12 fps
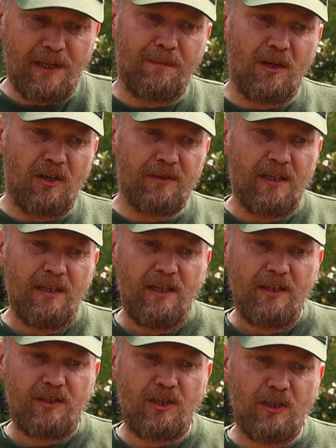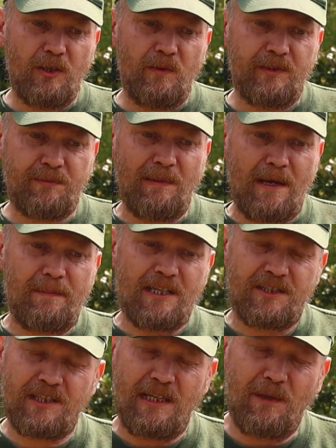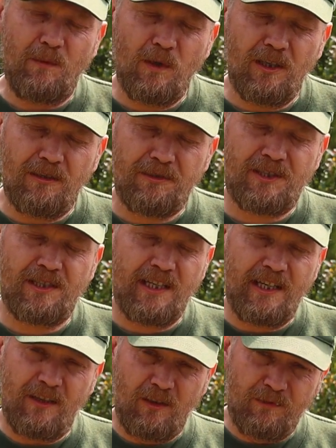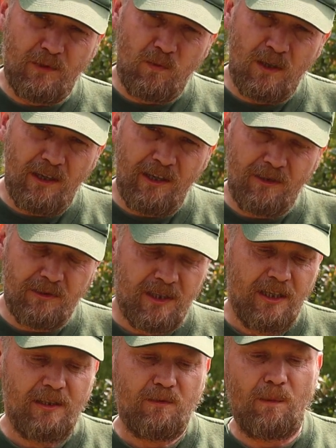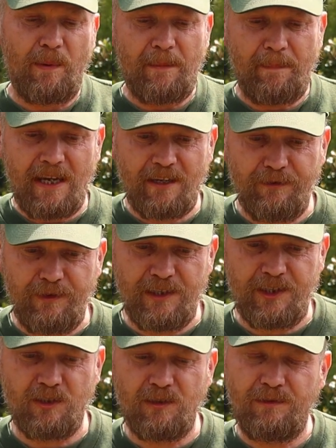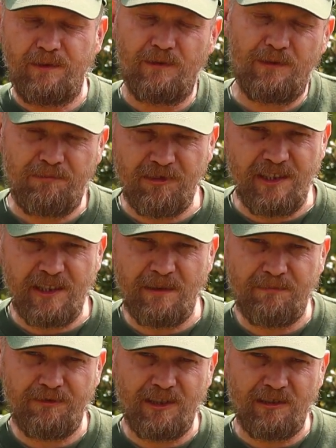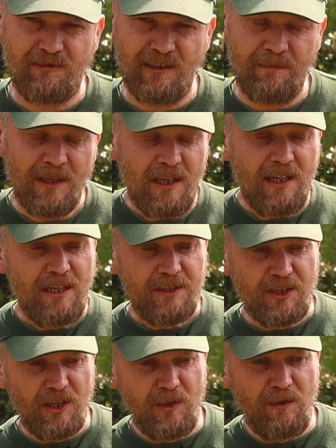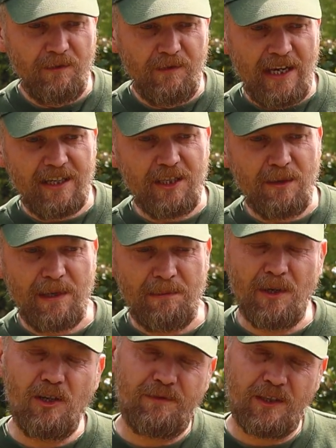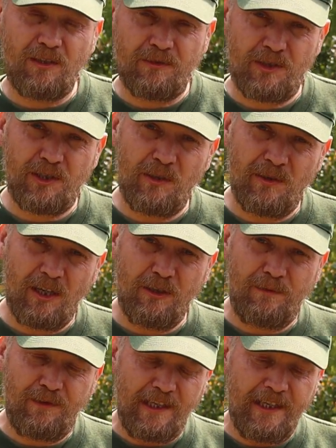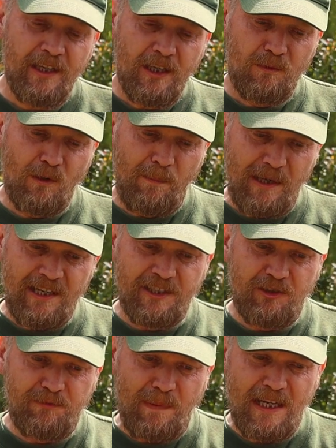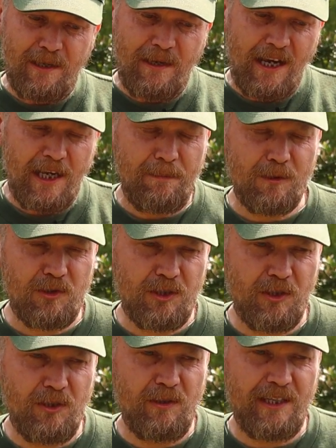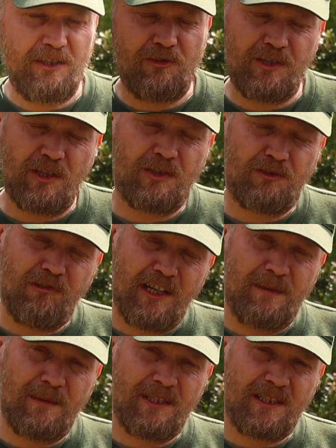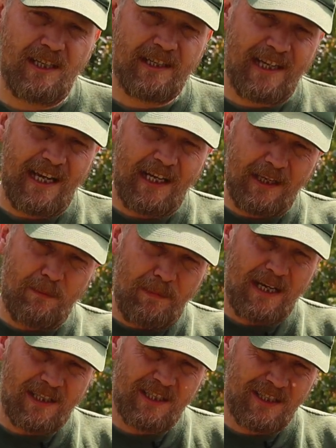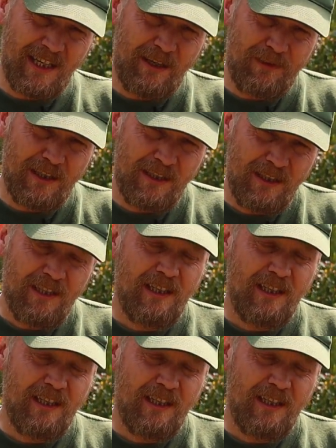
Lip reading: them on to maybe a semi-wild state or the wild will be beneficial for the breeding programme. So they're going to be moving on soon, hopefully. We'll be able to introduce Raymond and Canna back together,